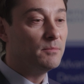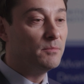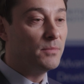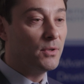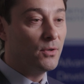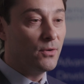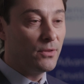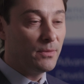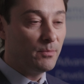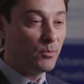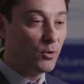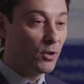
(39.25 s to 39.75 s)

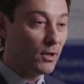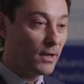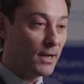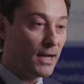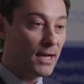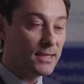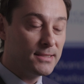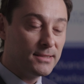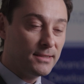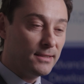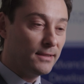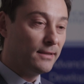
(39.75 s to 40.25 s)
both
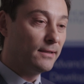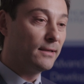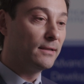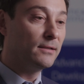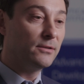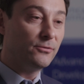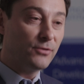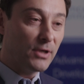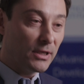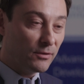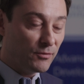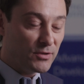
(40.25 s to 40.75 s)
prognostic
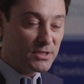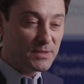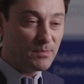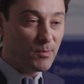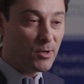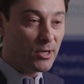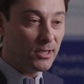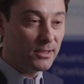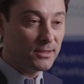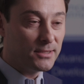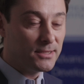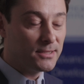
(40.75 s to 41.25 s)
and drug
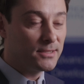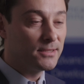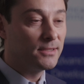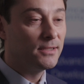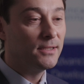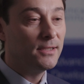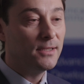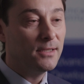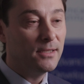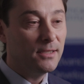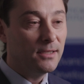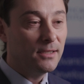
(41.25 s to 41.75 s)
response.